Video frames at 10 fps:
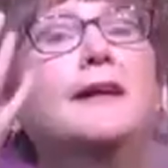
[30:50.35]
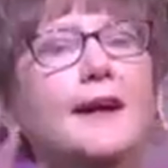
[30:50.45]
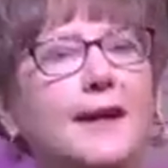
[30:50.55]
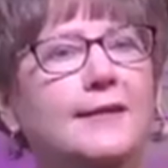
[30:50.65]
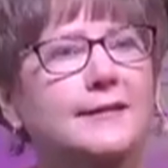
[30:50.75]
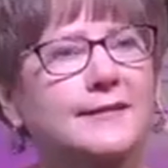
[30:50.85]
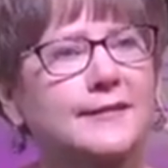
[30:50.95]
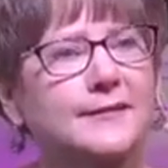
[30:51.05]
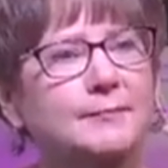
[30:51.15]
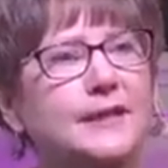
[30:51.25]
God.
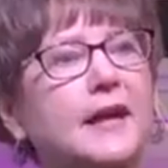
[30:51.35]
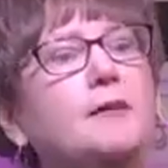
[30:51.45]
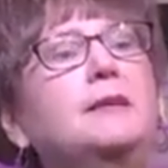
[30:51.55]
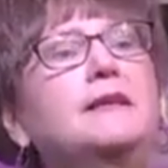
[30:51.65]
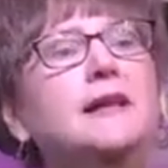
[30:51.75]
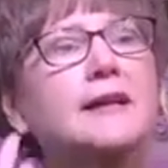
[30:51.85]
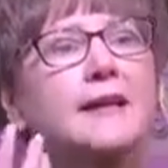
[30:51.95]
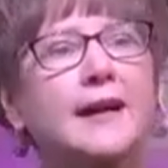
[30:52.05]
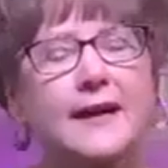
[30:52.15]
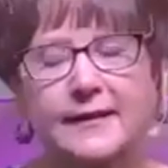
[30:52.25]
Becoming like
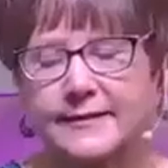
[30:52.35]
God.